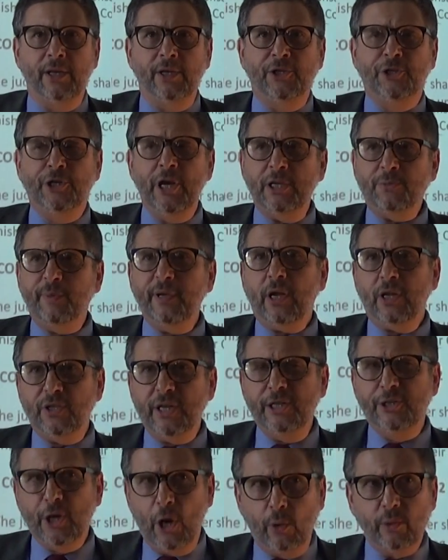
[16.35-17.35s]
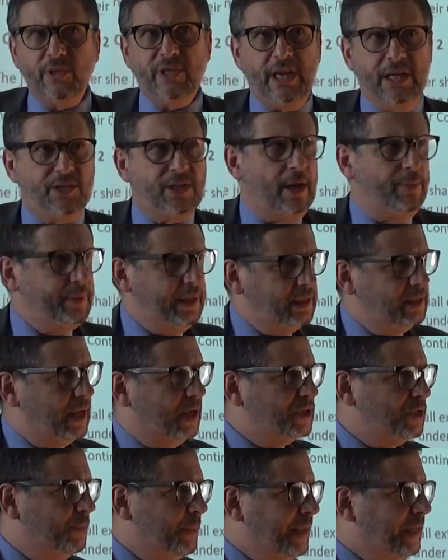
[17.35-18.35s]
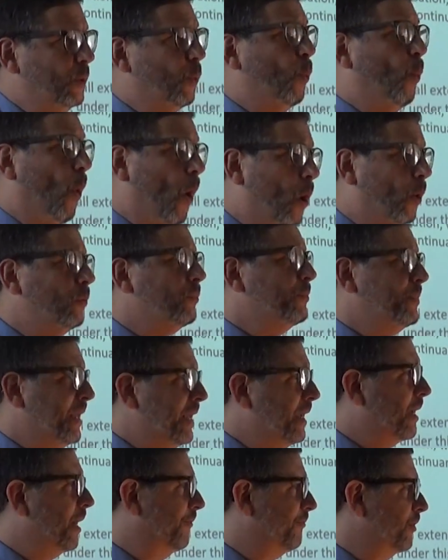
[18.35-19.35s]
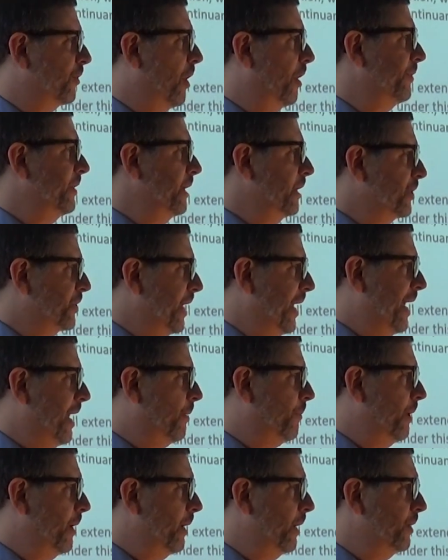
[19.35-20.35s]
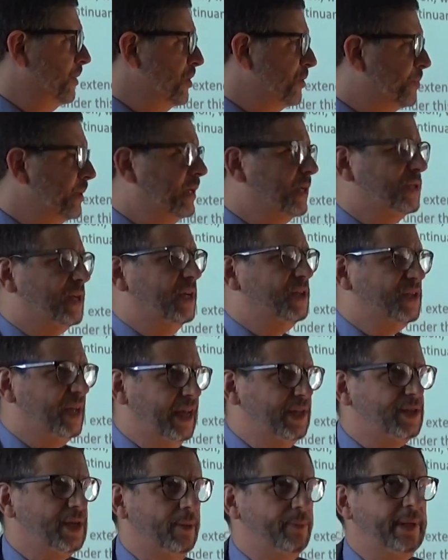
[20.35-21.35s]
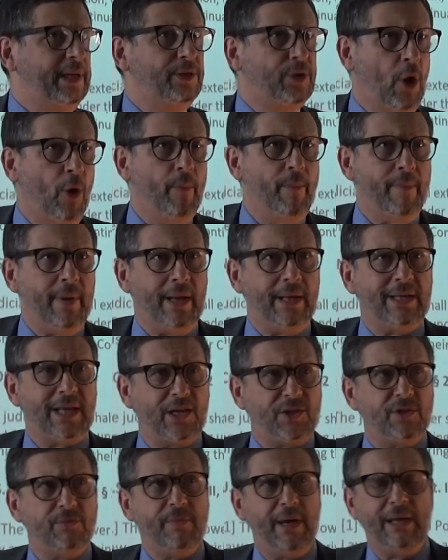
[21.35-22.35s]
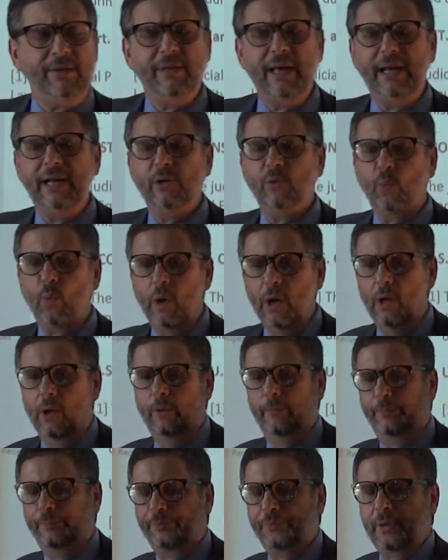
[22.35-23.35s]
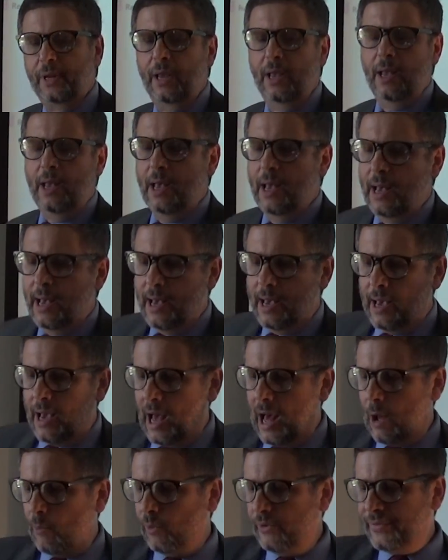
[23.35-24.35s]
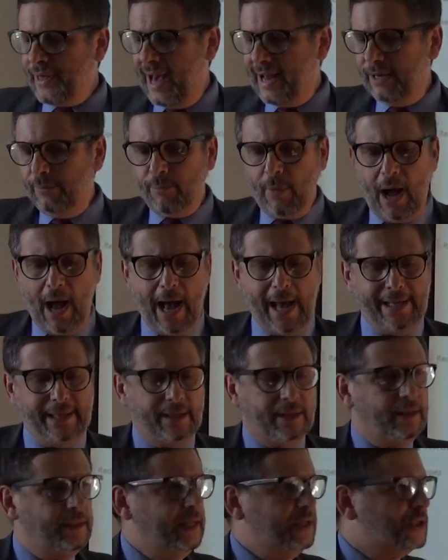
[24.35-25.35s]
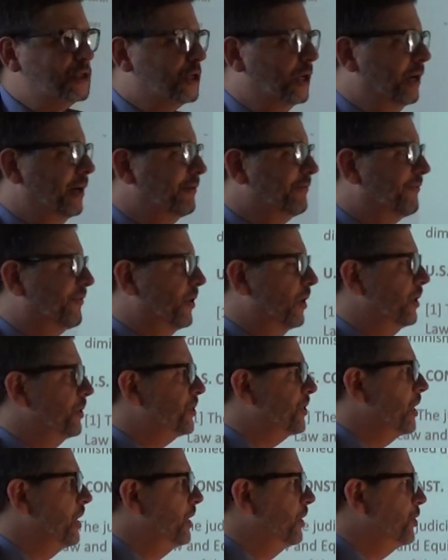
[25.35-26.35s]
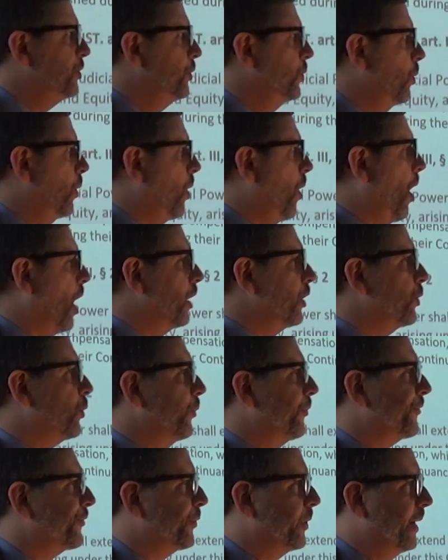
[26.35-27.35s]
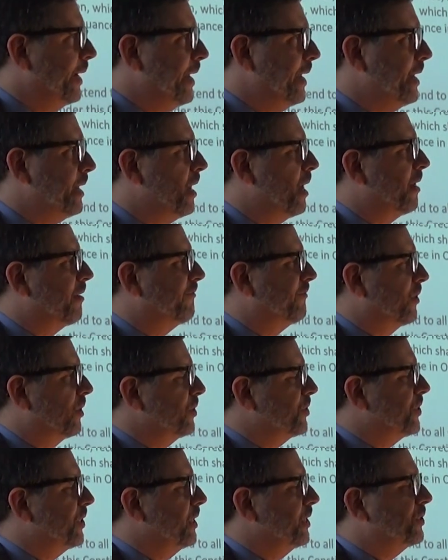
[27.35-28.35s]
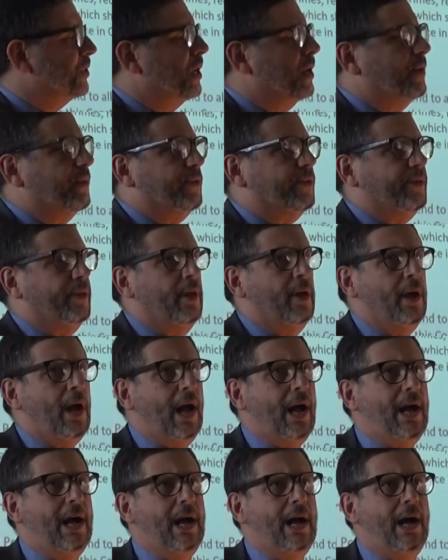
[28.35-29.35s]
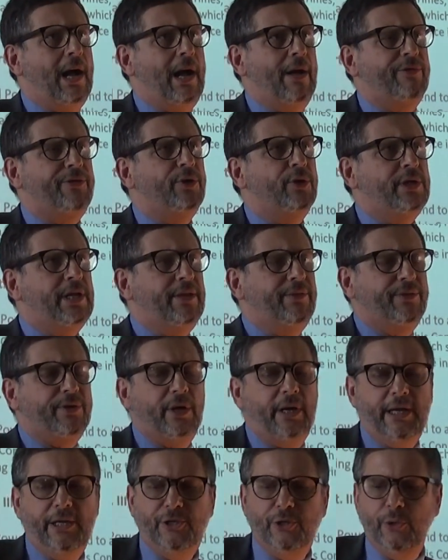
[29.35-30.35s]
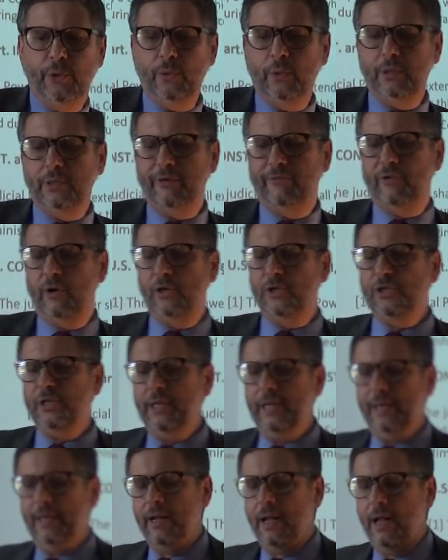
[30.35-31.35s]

Just because I don't say something doesn't mean it won't be covered on the exam, and just because I say something doesn't mean that it will. With that in mind, let's turn first to Article 3 versus 1332 diversity.